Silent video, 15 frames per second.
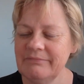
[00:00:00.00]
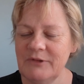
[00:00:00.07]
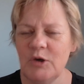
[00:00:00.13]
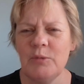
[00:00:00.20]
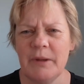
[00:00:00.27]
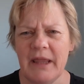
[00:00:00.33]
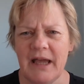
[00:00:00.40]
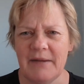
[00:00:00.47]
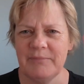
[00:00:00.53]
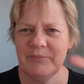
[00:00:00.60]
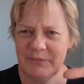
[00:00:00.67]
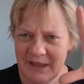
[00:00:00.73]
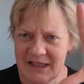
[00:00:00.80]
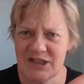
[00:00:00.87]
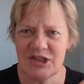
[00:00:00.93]
go with that.
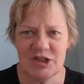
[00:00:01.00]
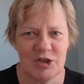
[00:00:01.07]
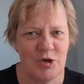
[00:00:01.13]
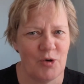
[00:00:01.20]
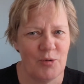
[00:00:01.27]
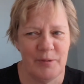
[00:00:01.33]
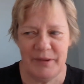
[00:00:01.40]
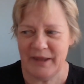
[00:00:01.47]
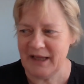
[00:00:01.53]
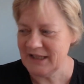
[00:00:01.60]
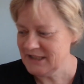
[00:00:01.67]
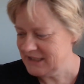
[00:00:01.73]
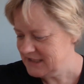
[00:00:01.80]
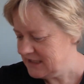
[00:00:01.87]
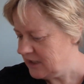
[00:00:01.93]
Let's just go with
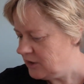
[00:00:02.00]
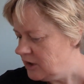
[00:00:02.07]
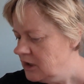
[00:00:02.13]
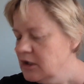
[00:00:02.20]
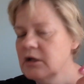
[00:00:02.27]
that just now.